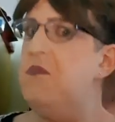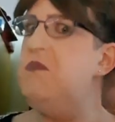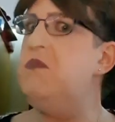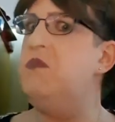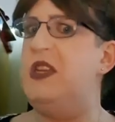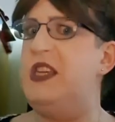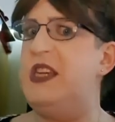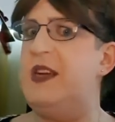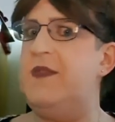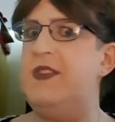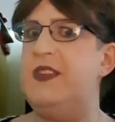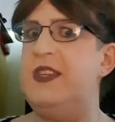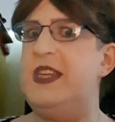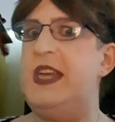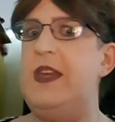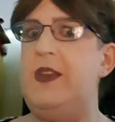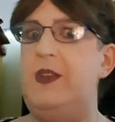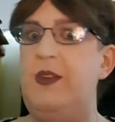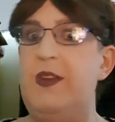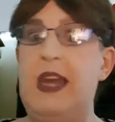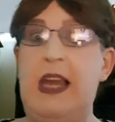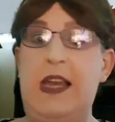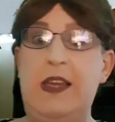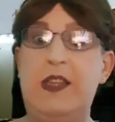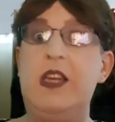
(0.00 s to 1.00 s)
Whichever set
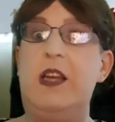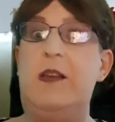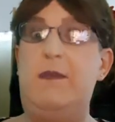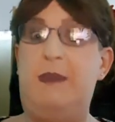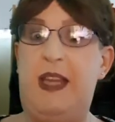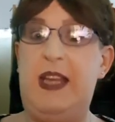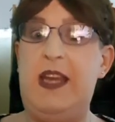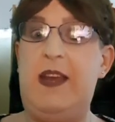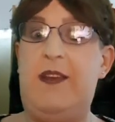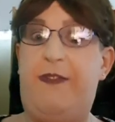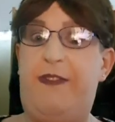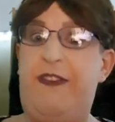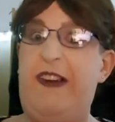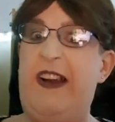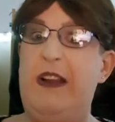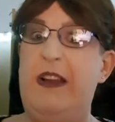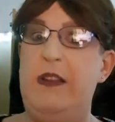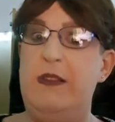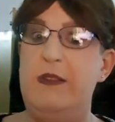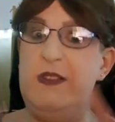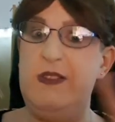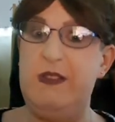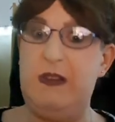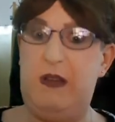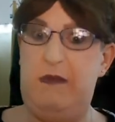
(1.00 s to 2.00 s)
you get is going to be
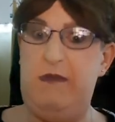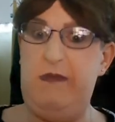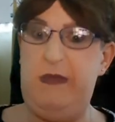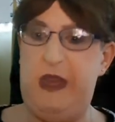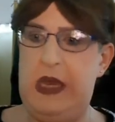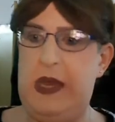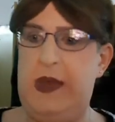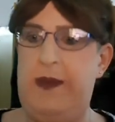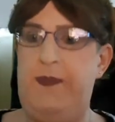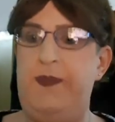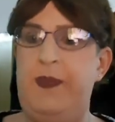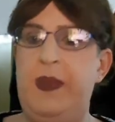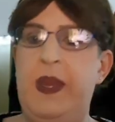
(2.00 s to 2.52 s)
different. So yeah.